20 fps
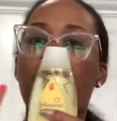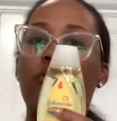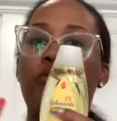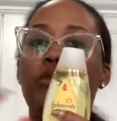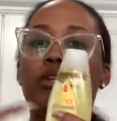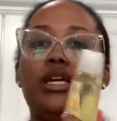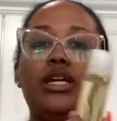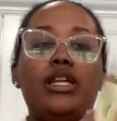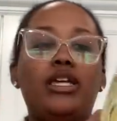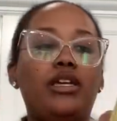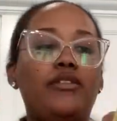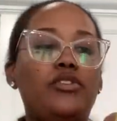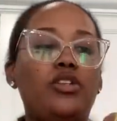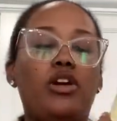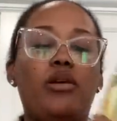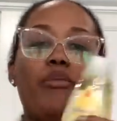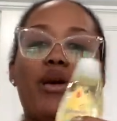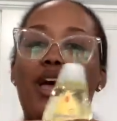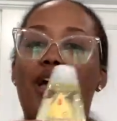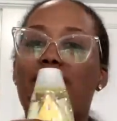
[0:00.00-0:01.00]
When Nana gives
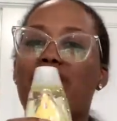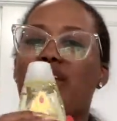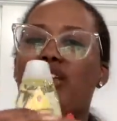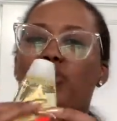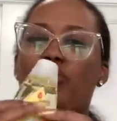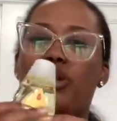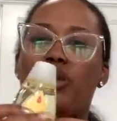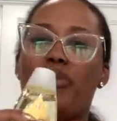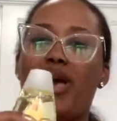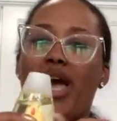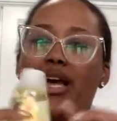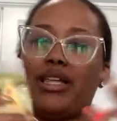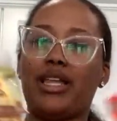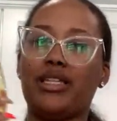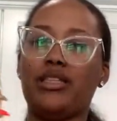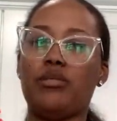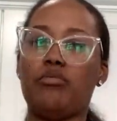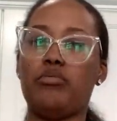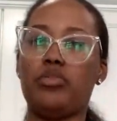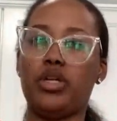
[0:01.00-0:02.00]
her a bath, I didn't want to pack
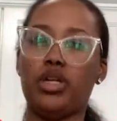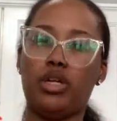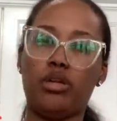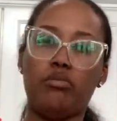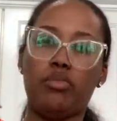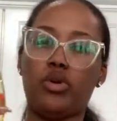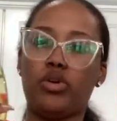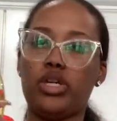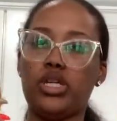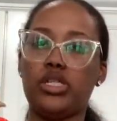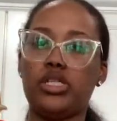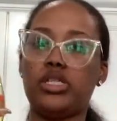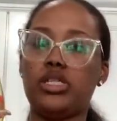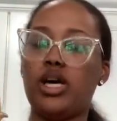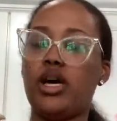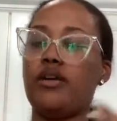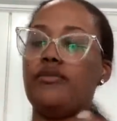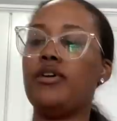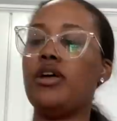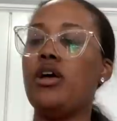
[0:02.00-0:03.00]
like the big bulky
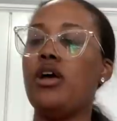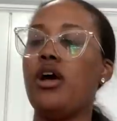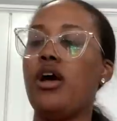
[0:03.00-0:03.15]
stuff.